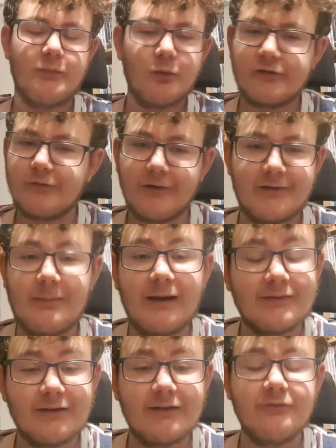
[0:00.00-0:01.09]
was not
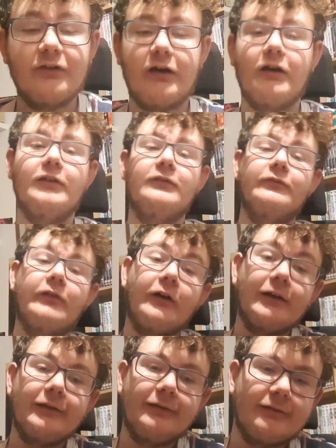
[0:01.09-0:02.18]
expecting the gun
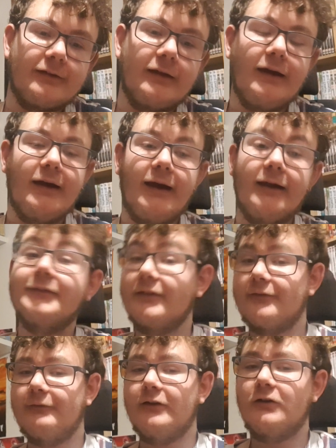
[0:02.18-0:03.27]
violence in
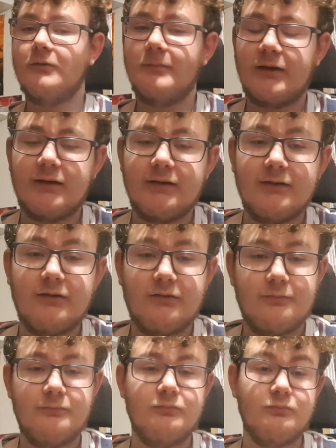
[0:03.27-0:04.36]
this film, and
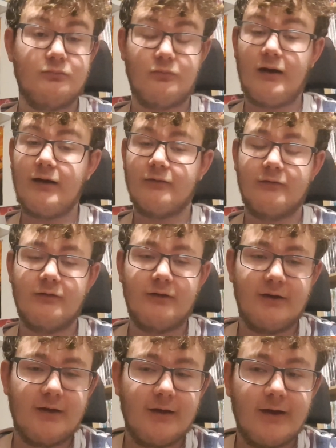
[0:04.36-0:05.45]
well,
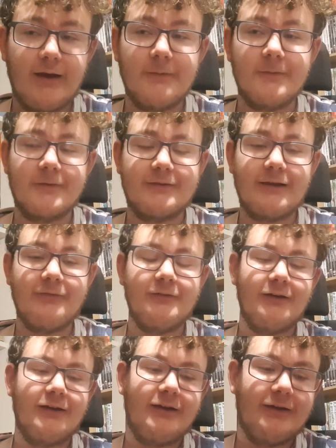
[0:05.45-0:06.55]
it was
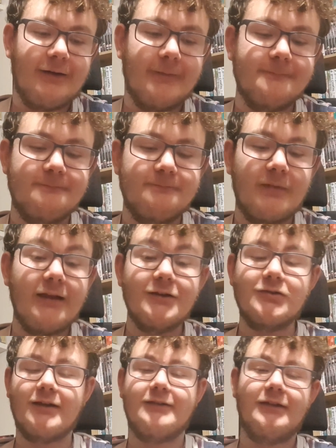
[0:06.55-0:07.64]
definitely
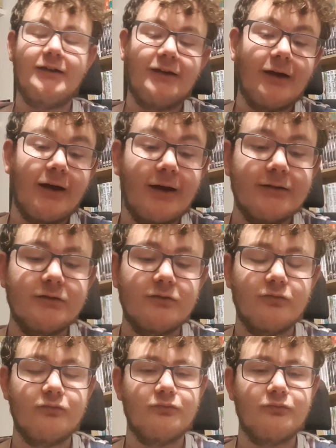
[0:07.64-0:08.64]
interesting and